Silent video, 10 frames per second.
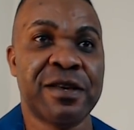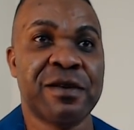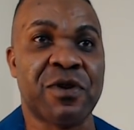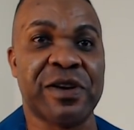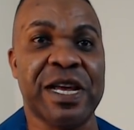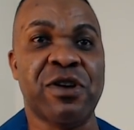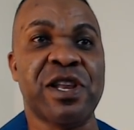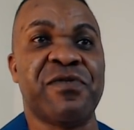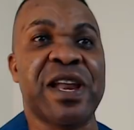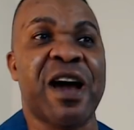Because they don't
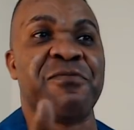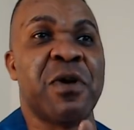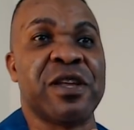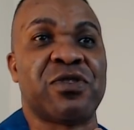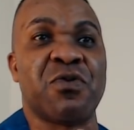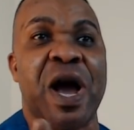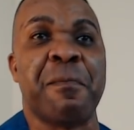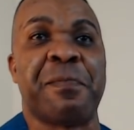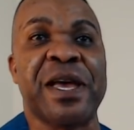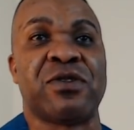even have money to go and pay